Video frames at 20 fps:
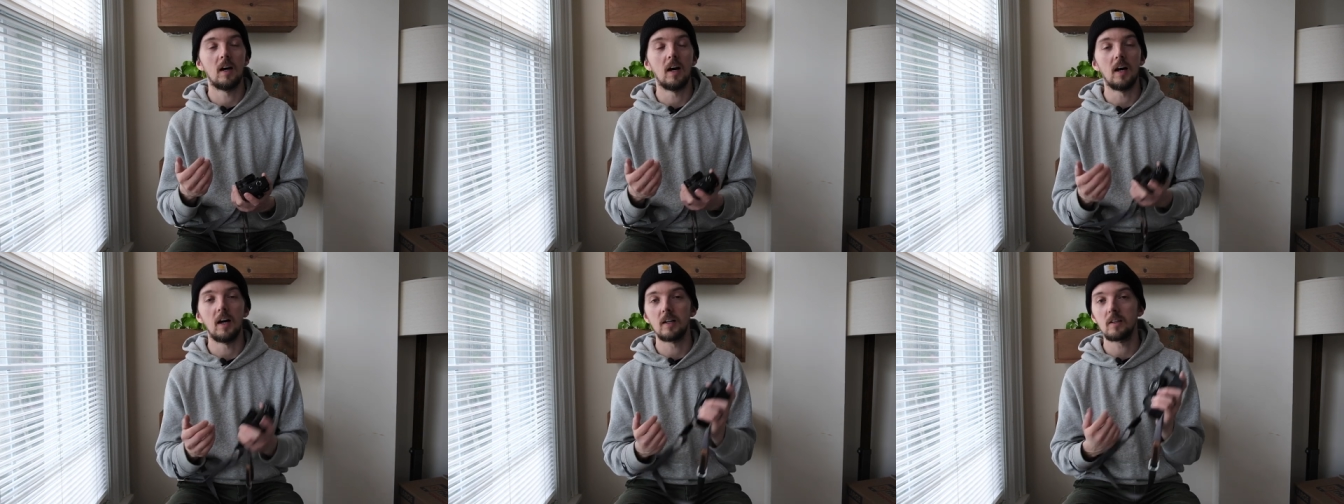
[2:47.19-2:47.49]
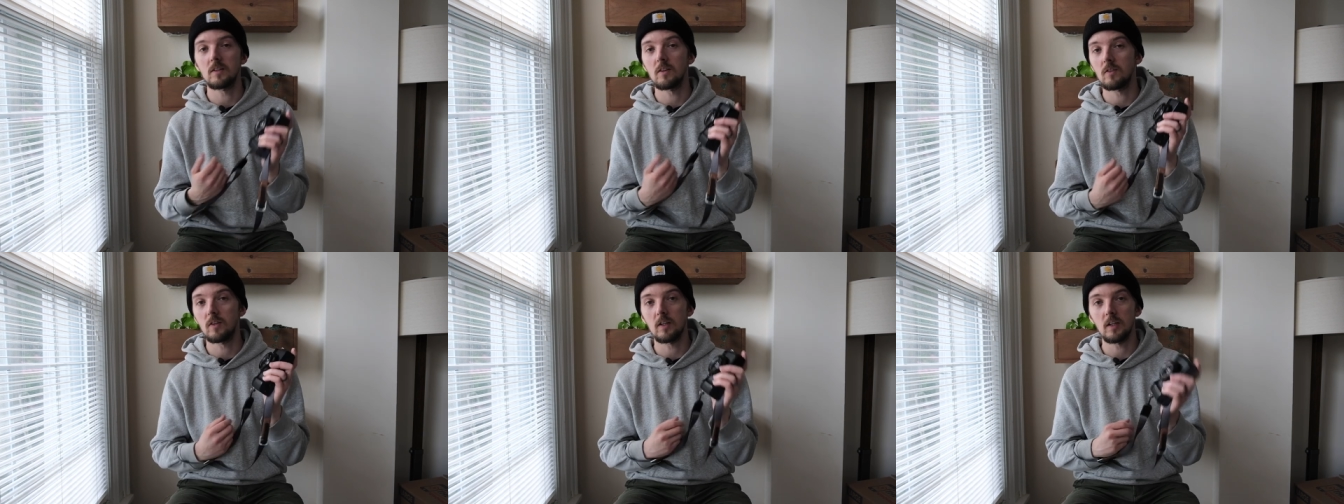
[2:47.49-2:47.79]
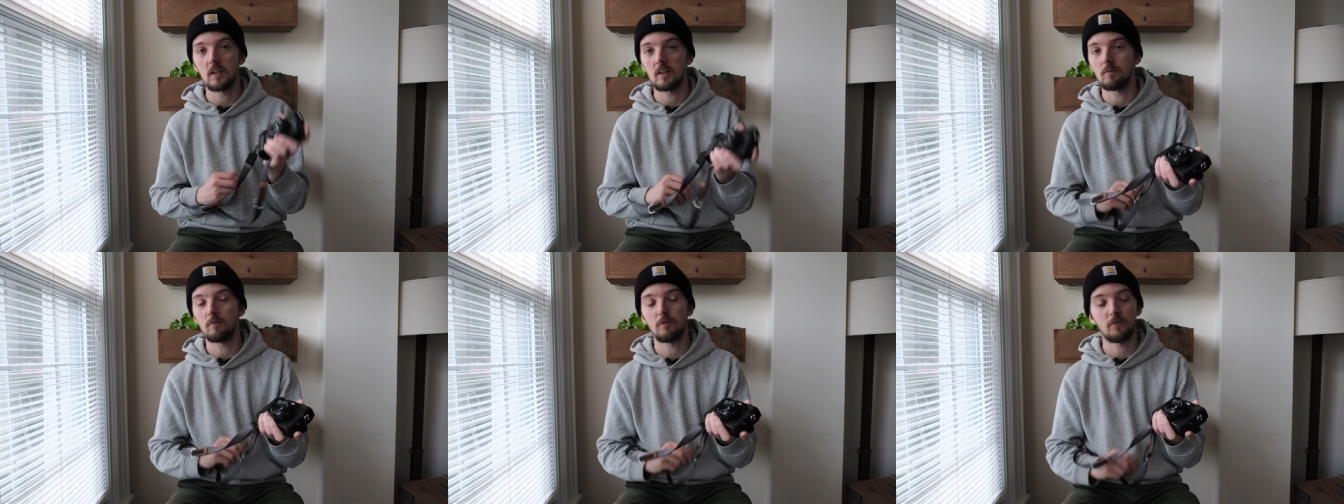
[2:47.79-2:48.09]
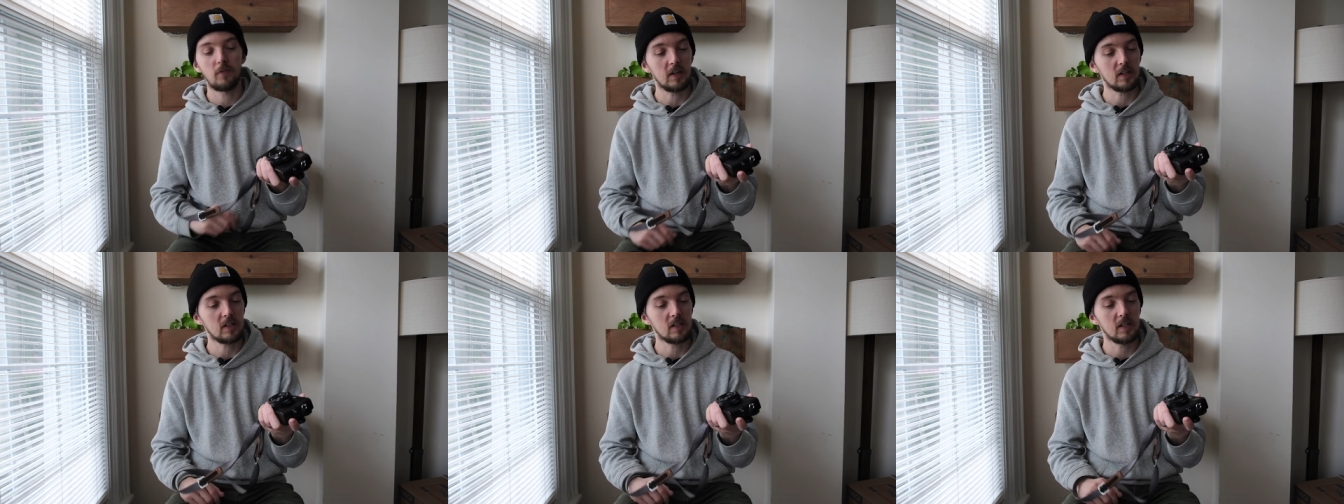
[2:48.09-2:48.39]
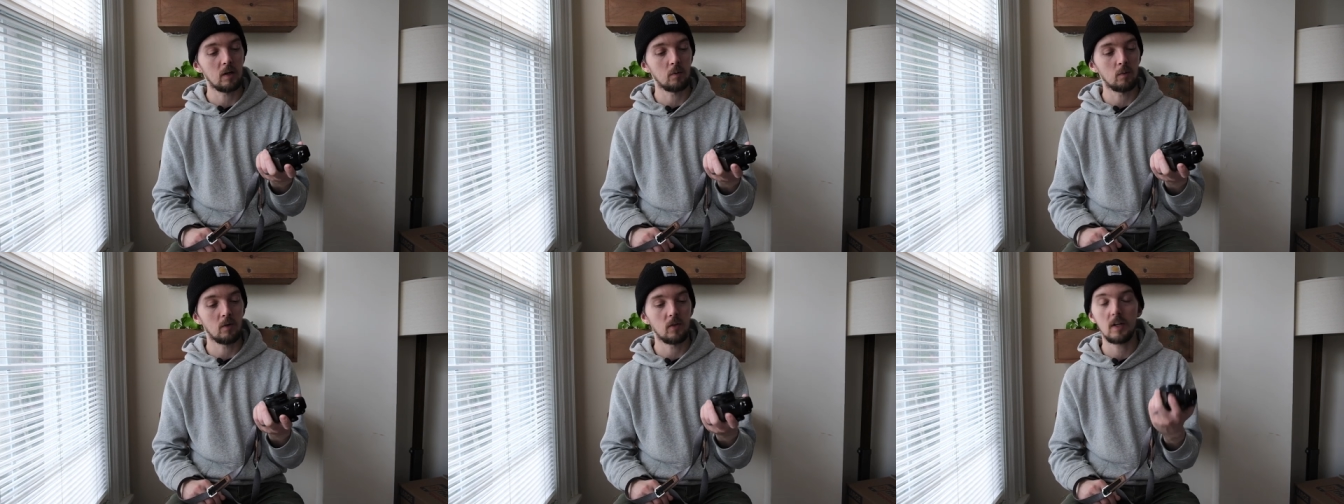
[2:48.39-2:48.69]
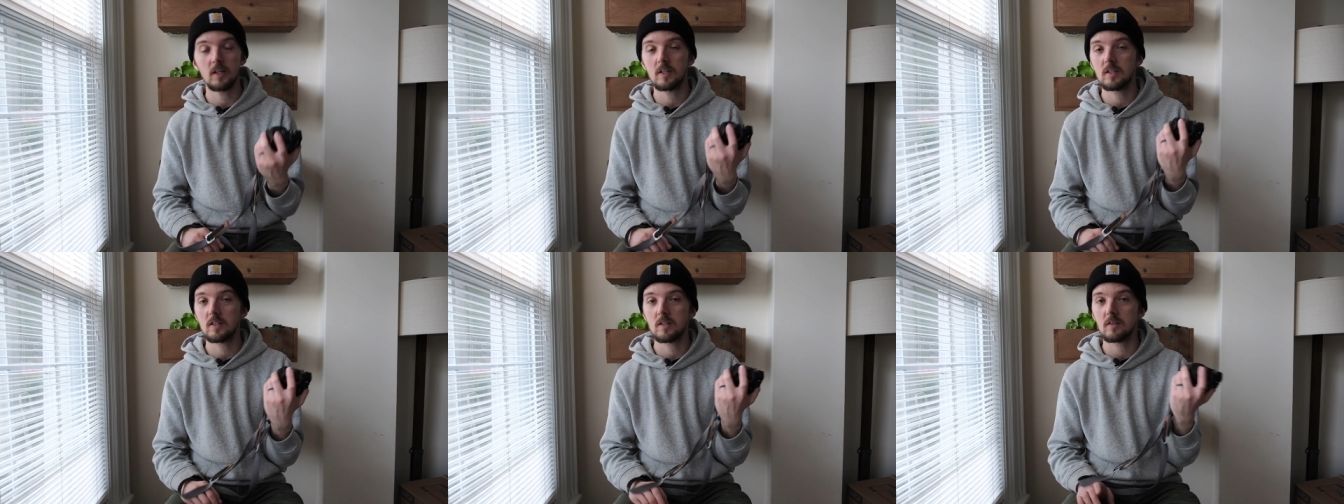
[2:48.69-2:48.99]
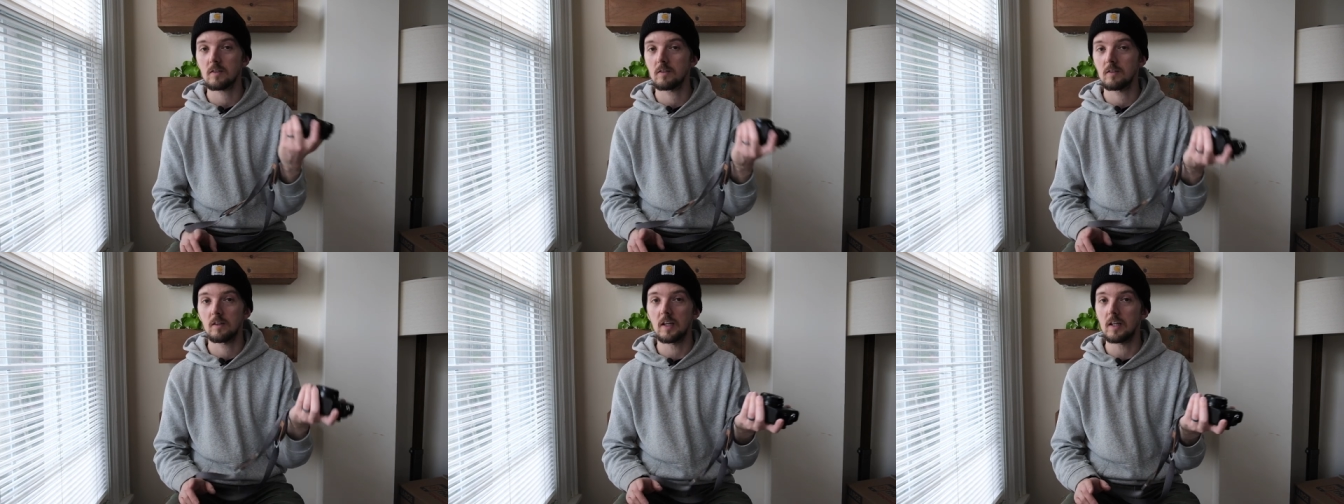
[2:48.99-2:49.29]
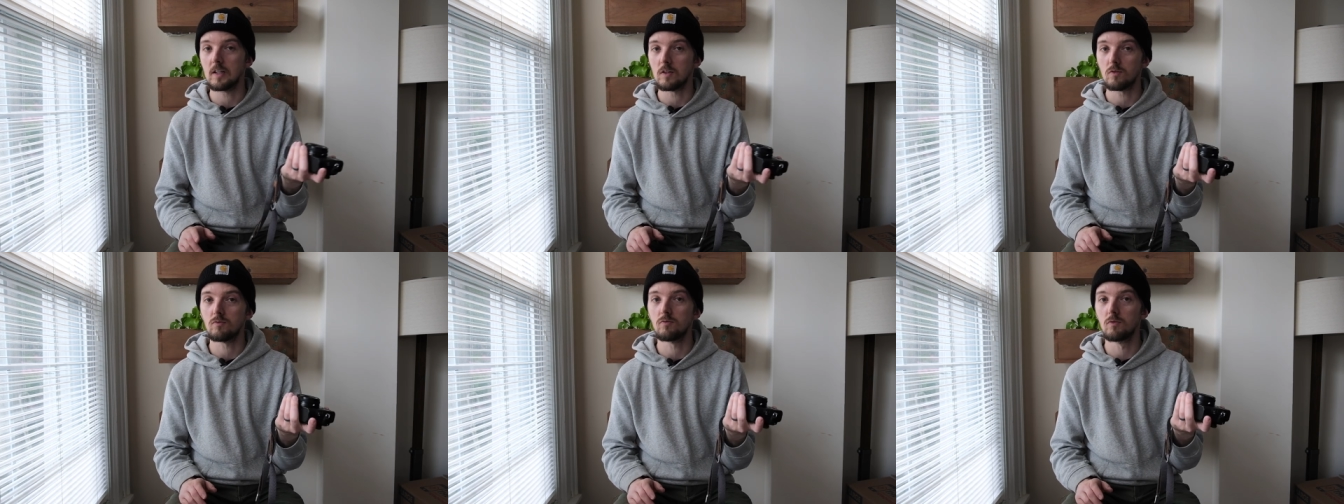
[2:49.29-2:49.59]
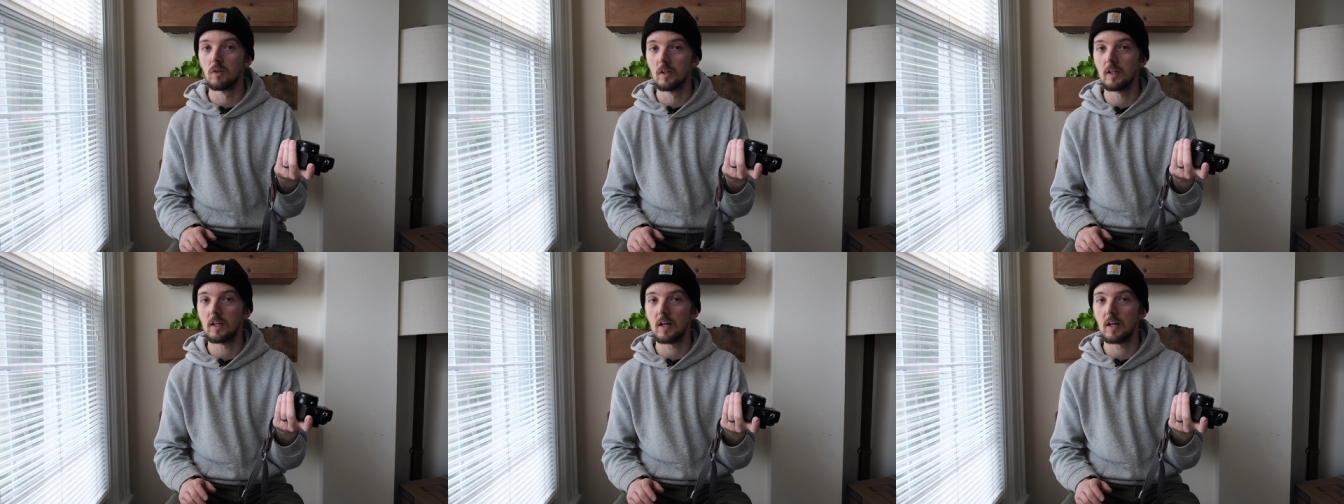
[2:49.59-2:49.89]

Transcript: And they fixed that with this. It's really